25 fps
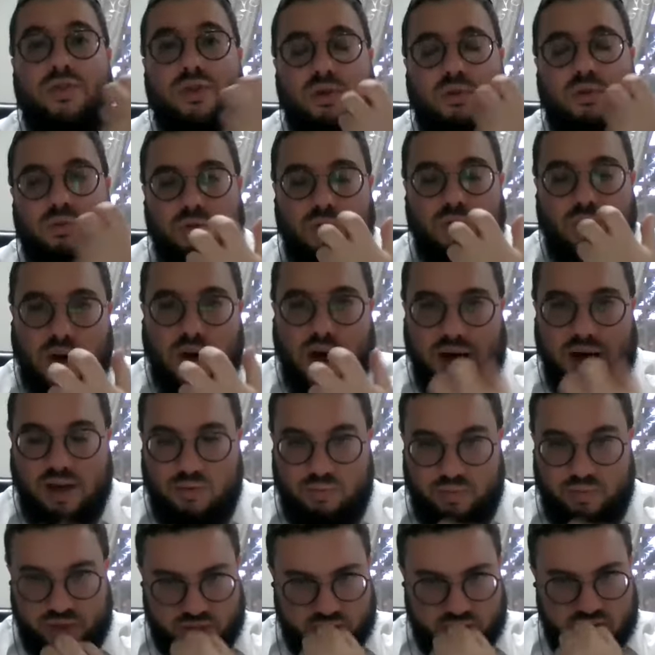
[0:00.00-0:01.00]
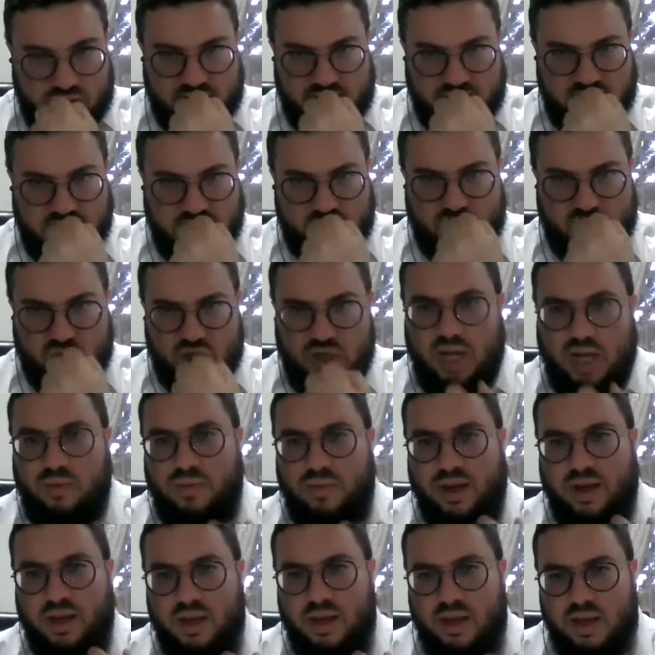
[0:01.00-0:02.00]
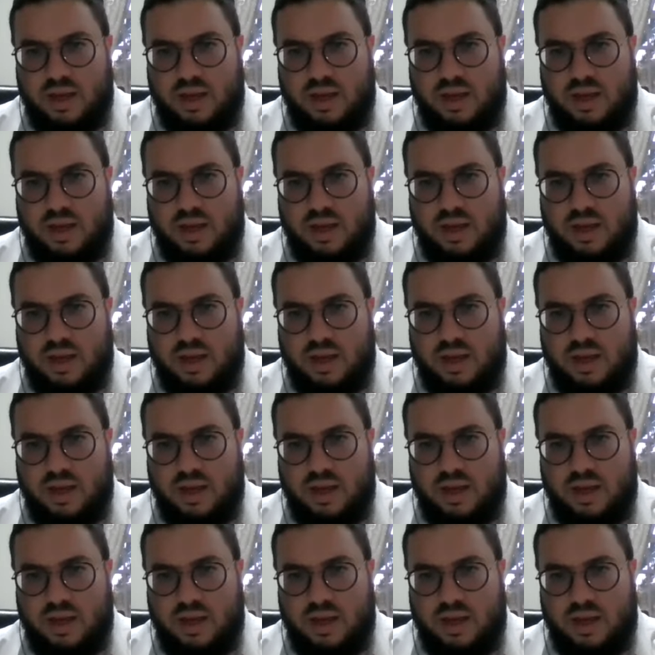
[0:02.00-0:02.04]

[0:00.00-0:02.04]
the ruach, which is the neshama.